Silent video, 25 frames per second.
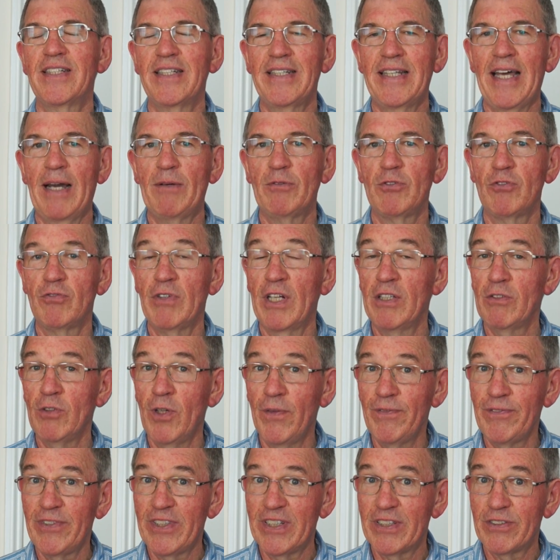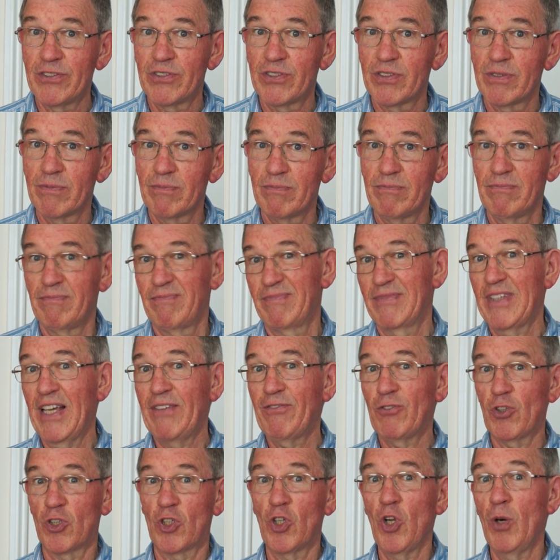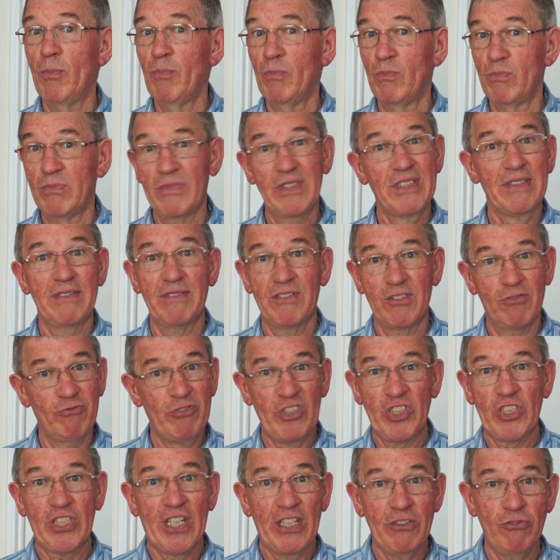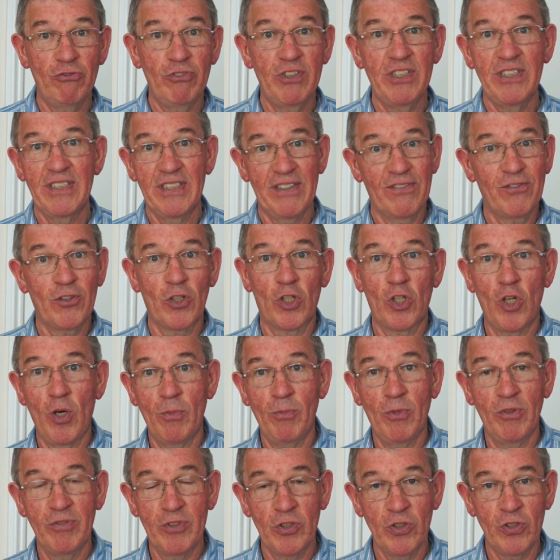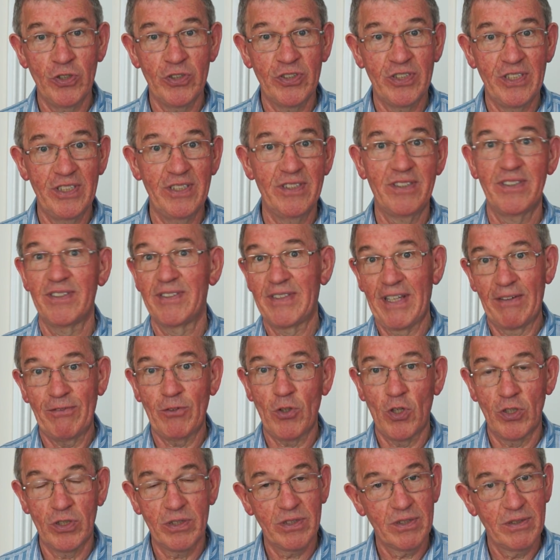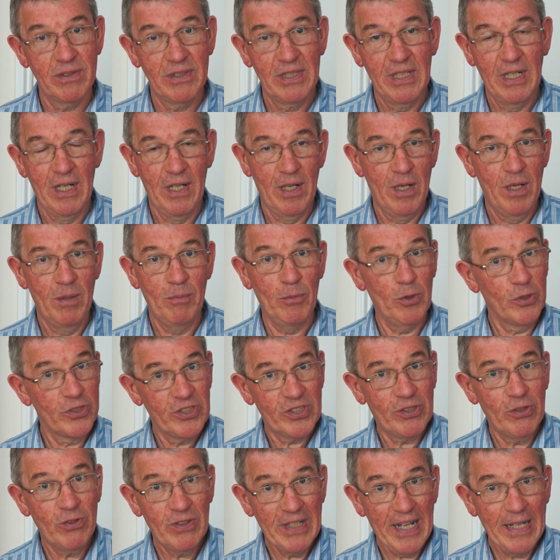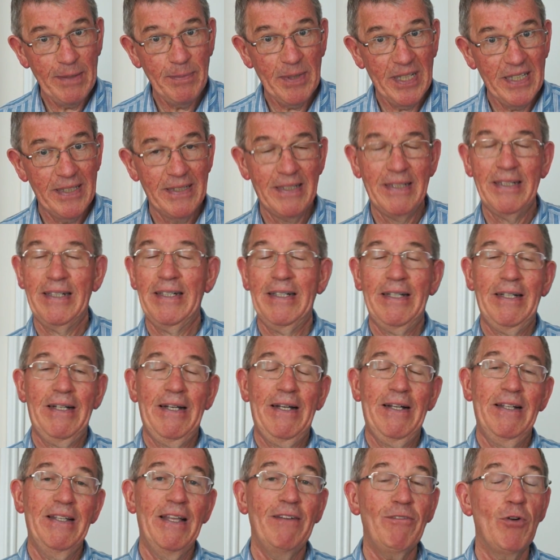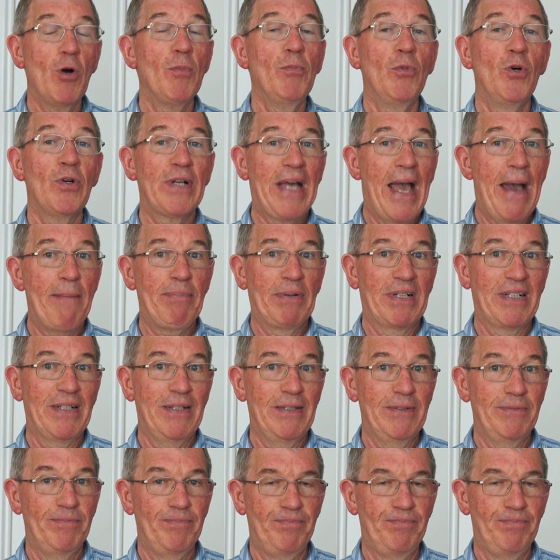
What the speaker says: to that was rather obvious. They've got a lot rich countries, they've got a lot more resources, they've got more skilled labour, they've got more capital.